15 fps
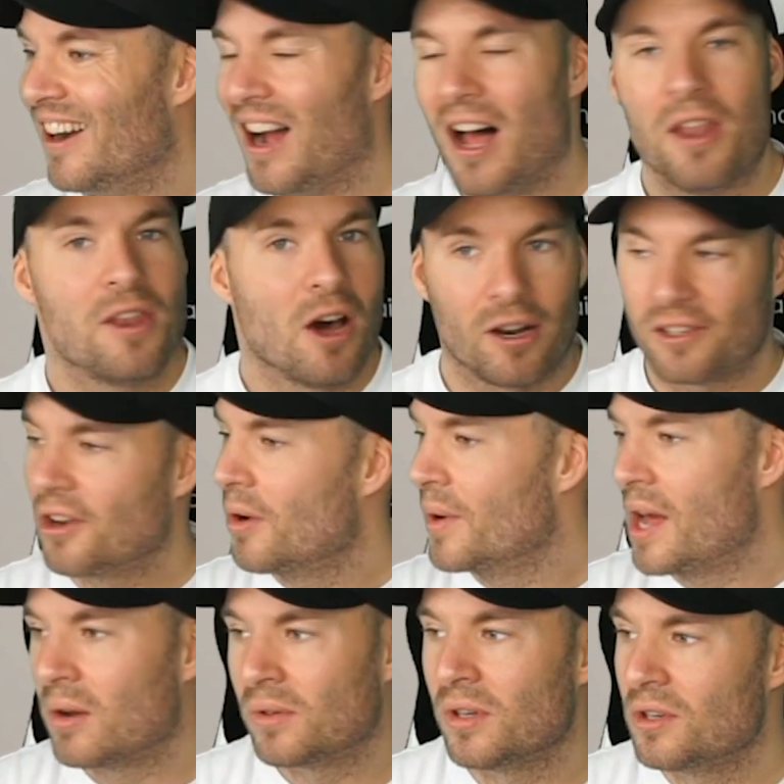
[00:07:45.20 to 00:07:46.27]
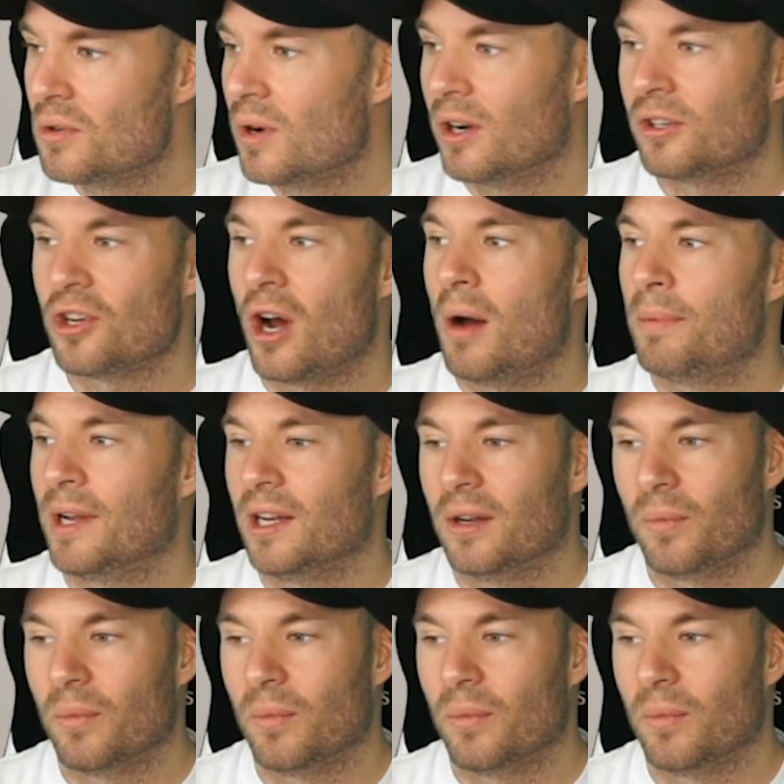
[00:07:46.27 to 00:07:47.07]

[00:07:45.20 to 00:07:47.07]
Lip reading: not going out to do our job.